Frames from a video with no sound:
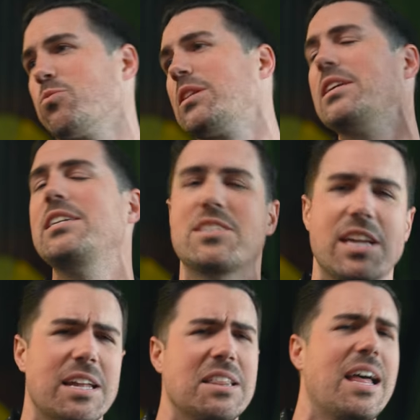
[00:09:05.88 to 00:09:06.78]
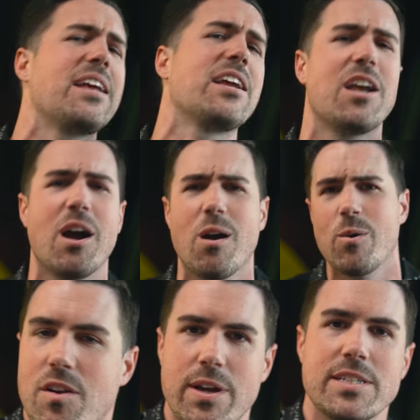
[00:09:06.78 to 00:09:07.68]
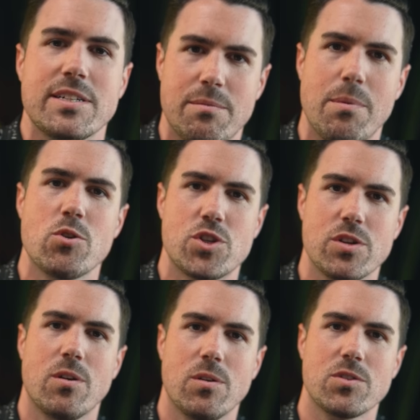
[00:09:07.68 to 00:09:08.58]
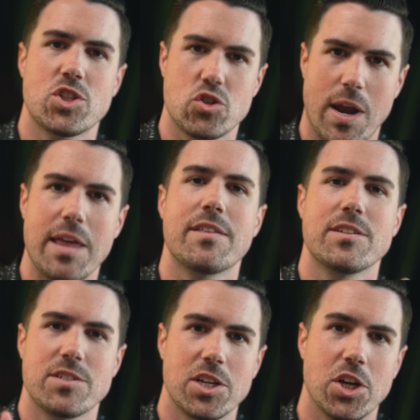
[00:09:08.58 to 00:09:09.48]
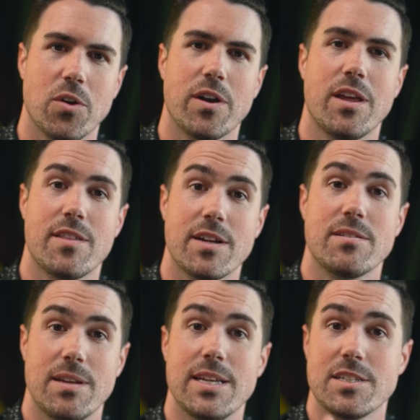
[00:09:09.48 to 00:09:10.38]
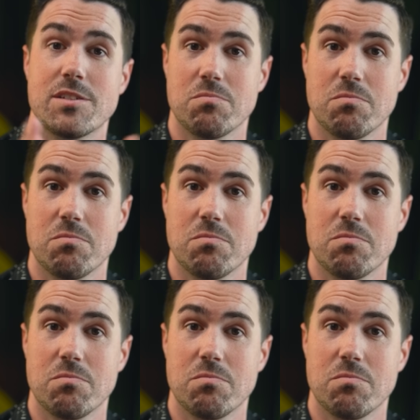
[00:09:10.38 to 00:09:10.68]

releasing and letting go. There is an emotional strength and security that is